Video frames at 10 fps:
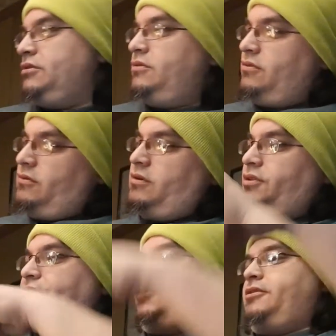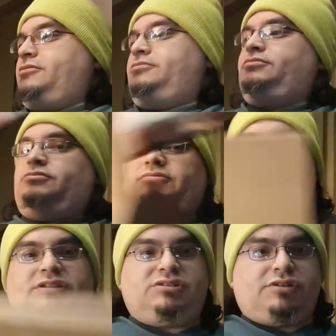We'll throw
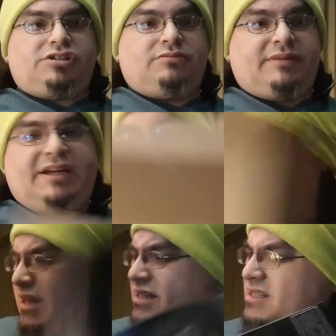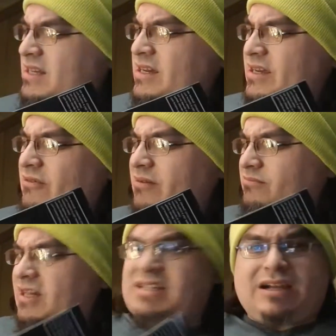the instruction manual.
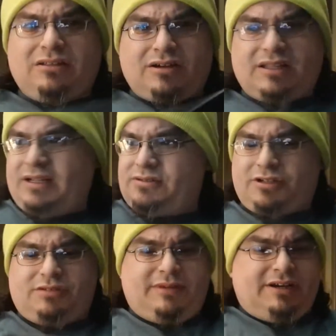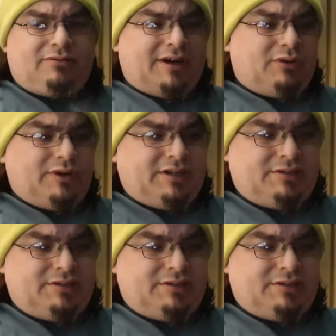Let's take a look at the instruction manual right quick.